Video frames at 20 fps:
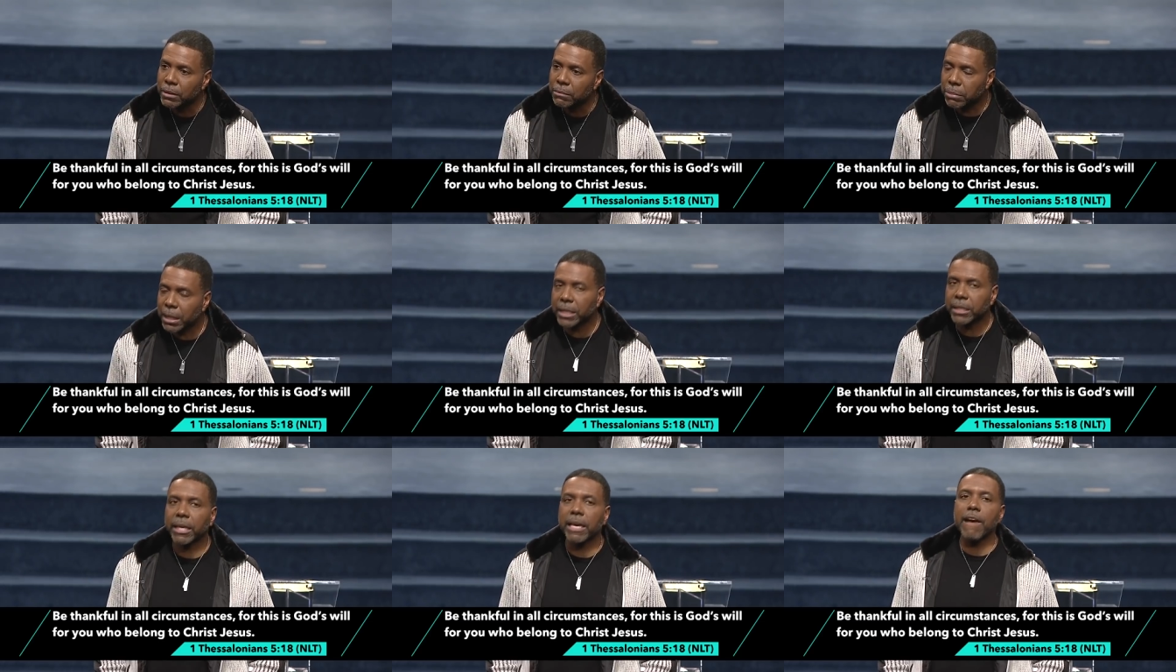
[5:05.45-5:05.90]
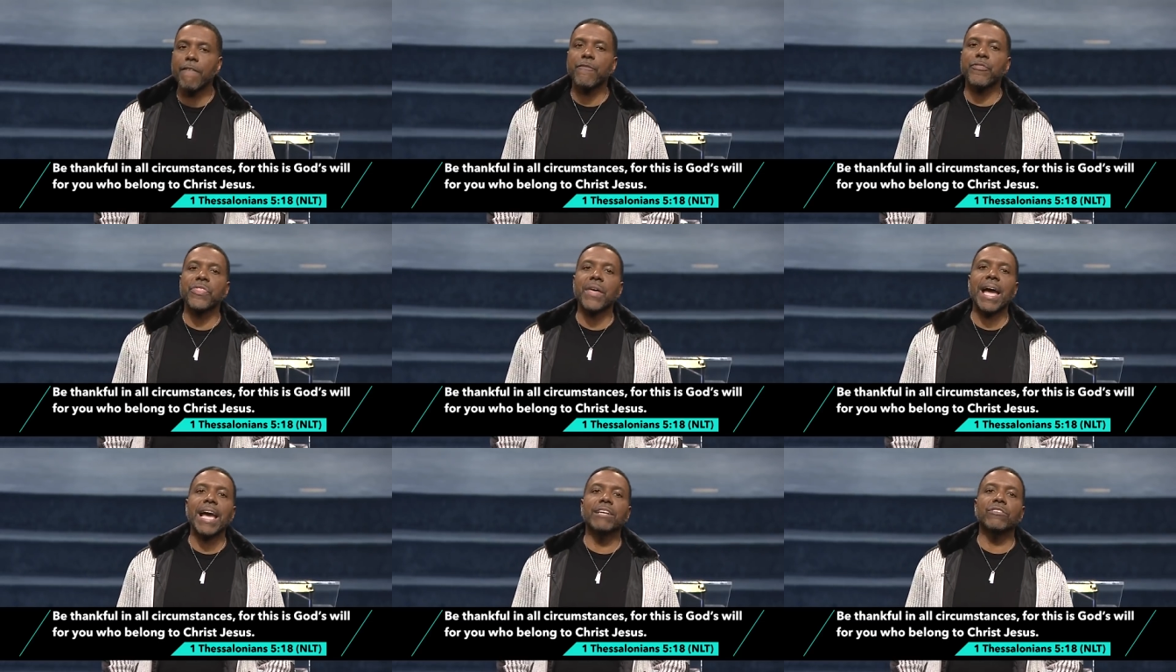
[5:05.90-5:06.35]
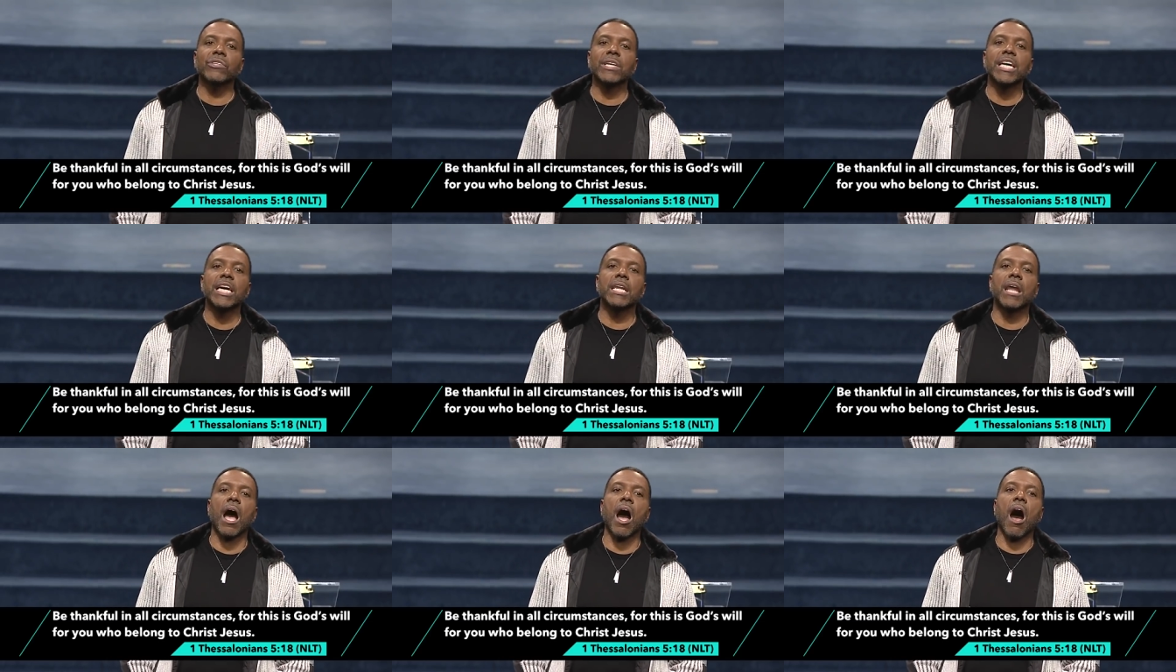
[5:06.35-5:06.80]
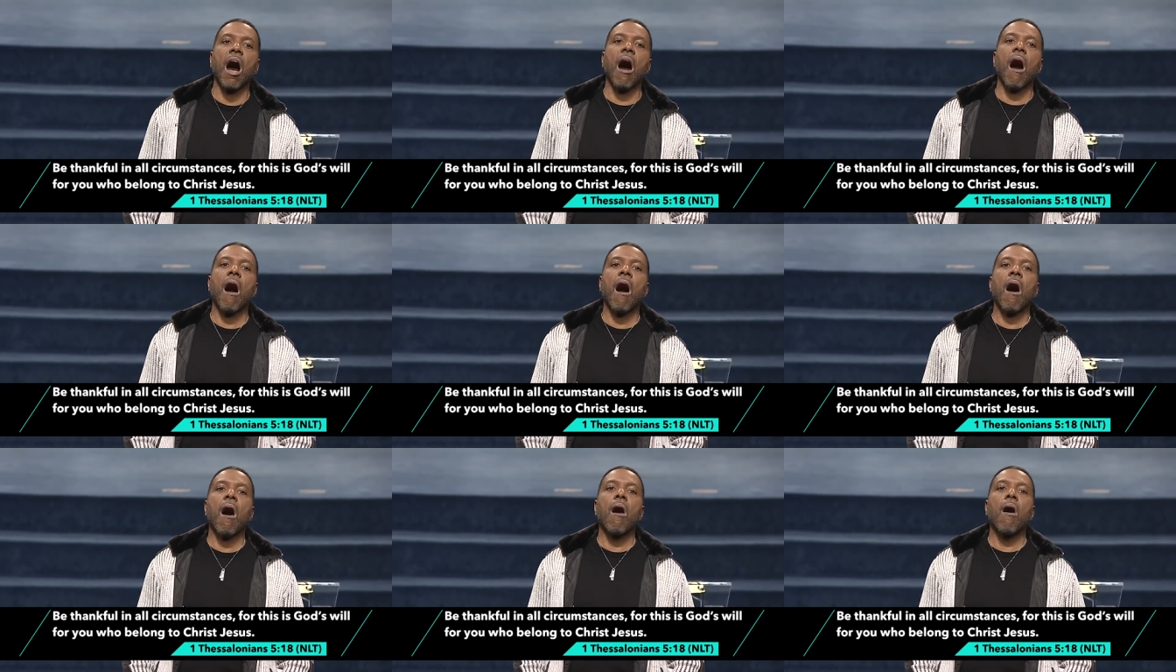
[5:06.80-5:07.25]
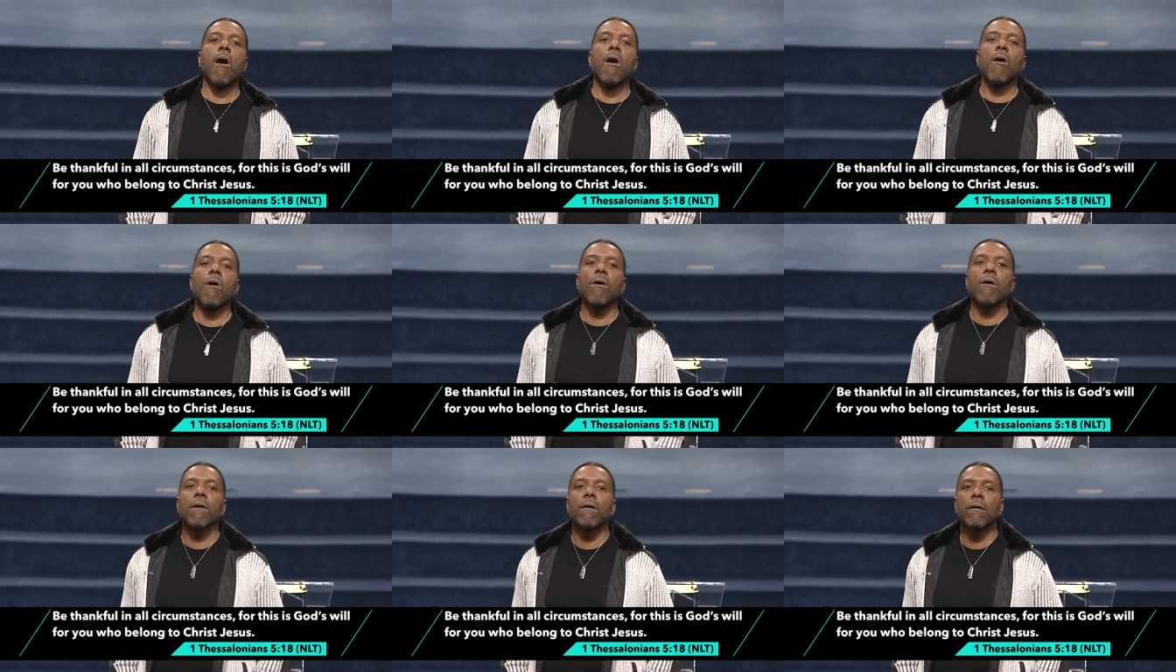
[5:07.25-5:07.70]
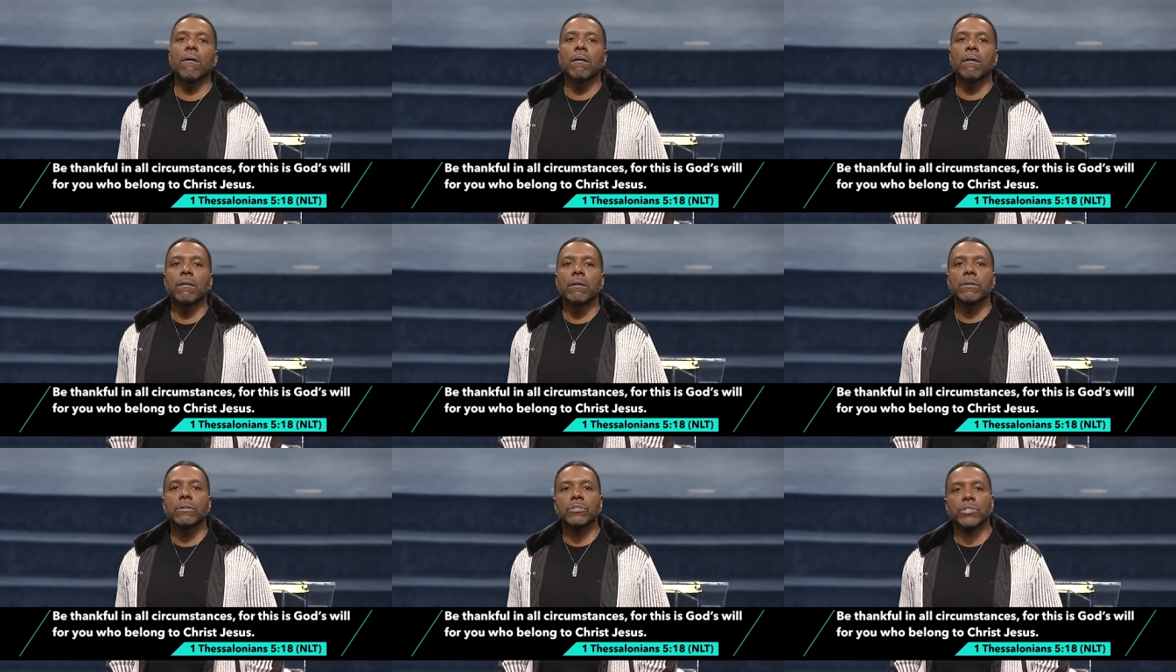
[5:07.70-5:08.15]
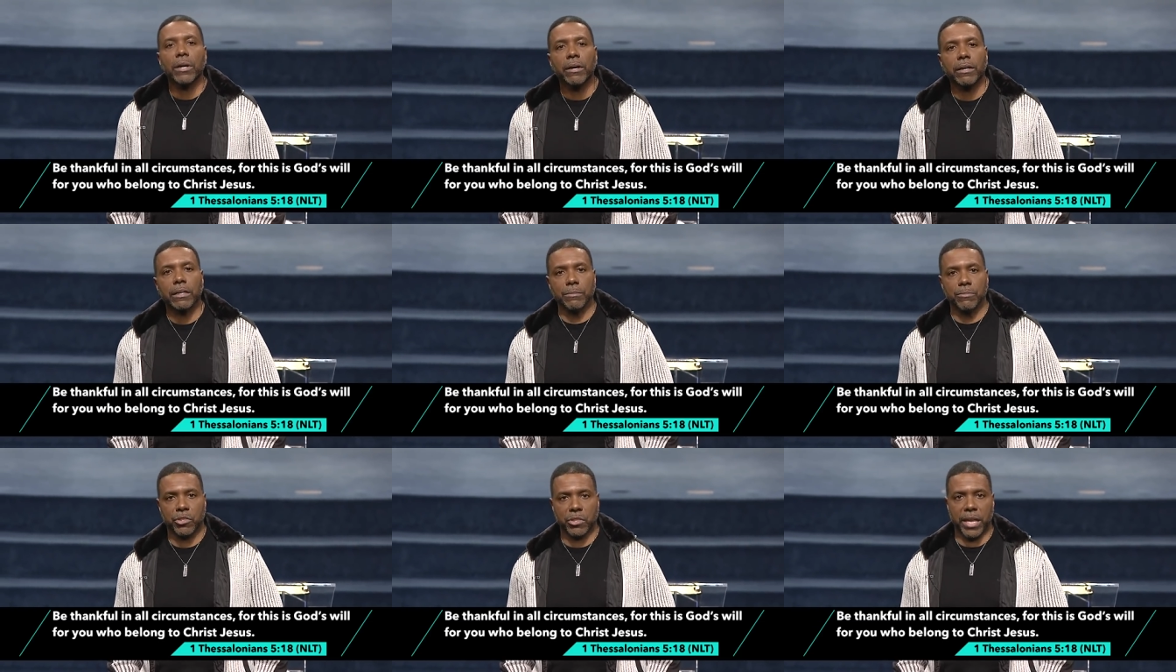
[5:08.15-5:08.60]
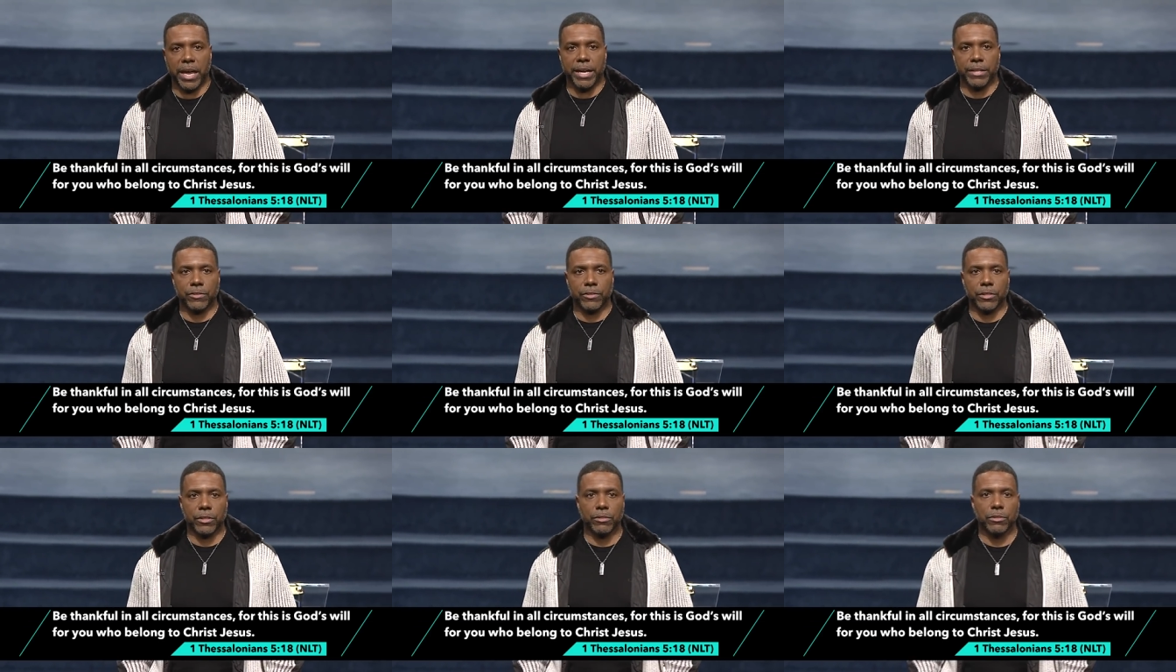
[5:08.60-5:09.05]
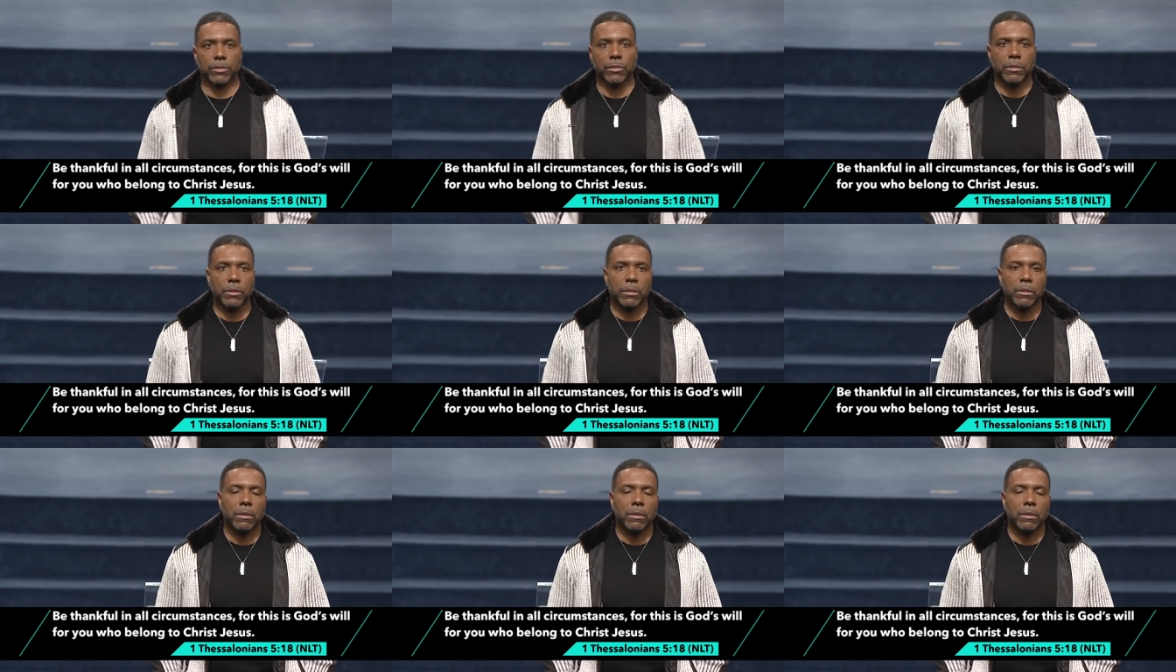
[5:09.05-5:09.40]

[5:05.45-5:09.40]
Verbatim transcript: but give thanks in all circumstances.